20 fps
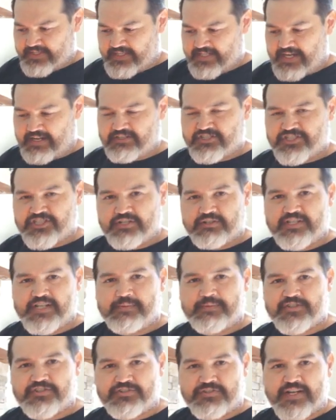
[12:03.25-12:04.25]
And I'll show a
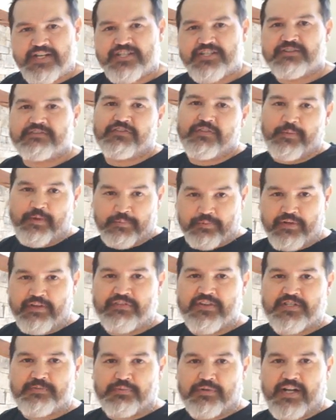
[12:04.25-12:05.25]
demonstration from our
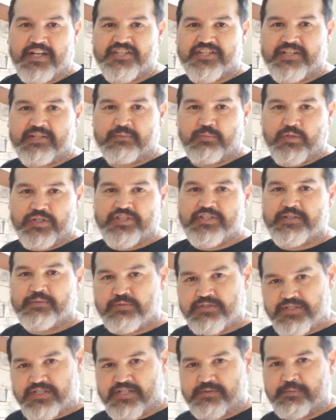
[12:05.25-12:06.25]
previous project, which it
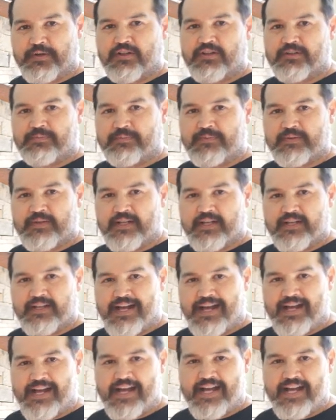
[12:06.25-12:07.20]
was a smaller uh,